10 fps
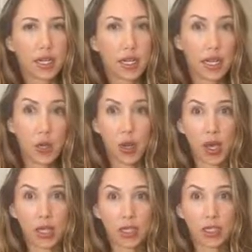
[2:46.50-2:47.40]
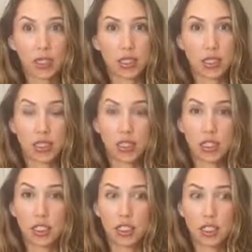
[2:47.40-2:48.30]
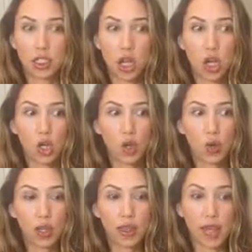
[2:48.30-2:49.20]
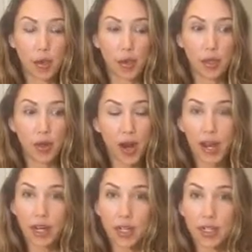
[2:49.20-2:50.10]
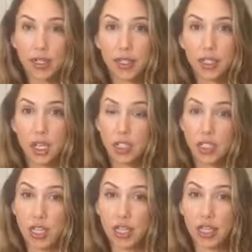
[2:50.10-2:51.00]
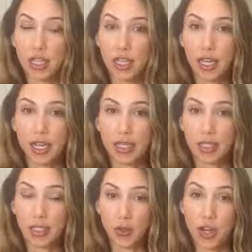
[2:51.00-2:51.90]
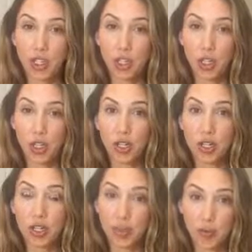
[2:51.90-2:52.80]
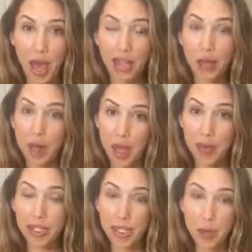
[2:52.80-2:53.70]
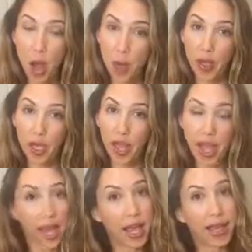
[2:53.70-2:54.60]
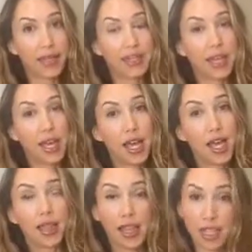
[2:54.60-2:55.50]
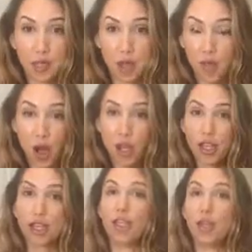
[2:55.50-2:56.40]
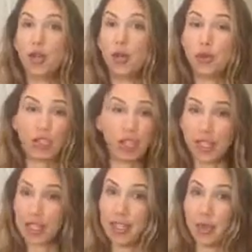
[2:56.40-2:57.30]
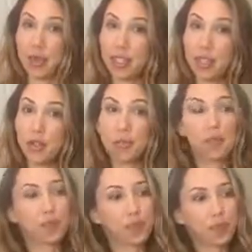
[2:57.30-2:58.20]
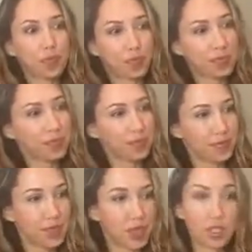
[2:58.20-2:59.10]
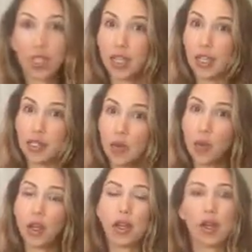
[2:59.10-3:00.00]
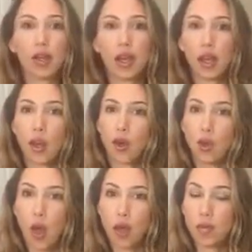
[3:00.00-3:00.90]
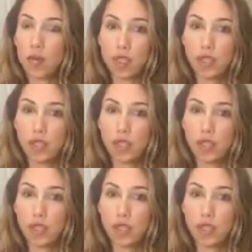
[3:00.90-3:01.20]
Anyways, so that would be great. The judge is like, stranger, give back the baby to the mama and let's move on. She doesn't need to be sued. I was like, yes, I won. Well, Miss